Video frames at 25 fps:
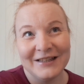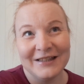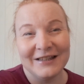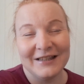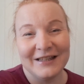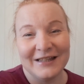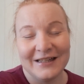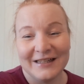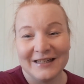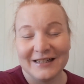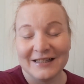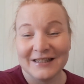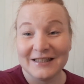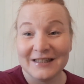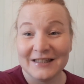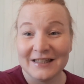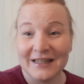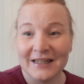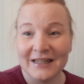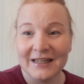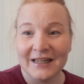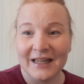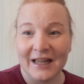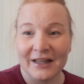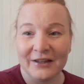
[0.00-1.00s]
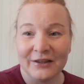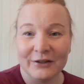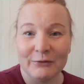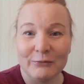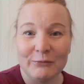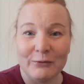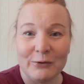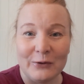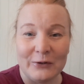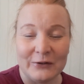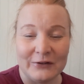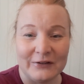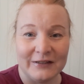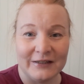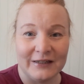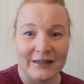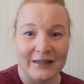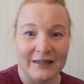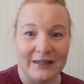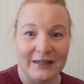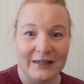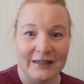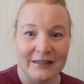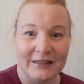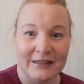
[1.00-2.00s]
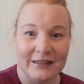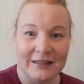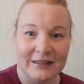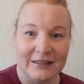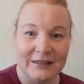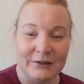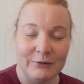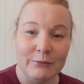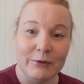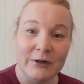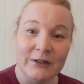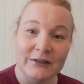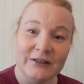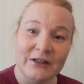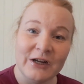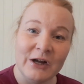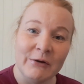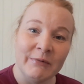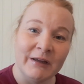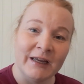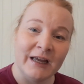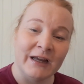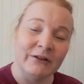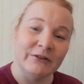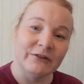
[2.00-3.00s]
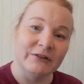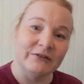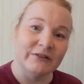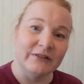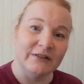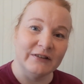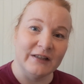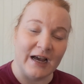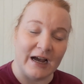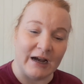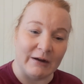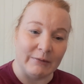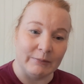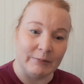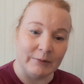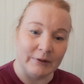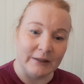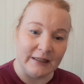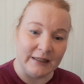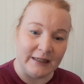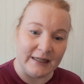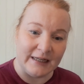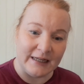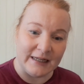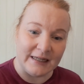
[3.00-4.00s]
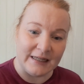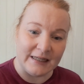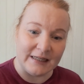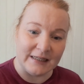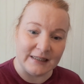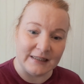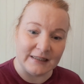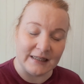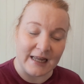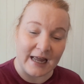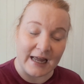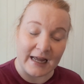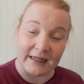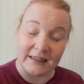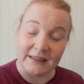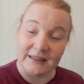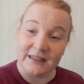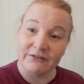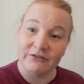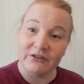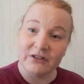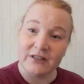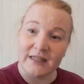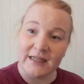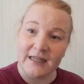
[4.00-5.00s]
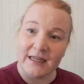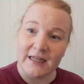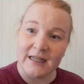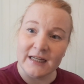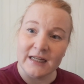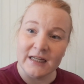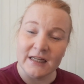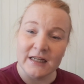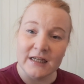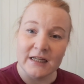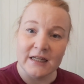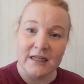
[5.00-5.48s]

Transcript: the sink and the water coming out of the tap is activity,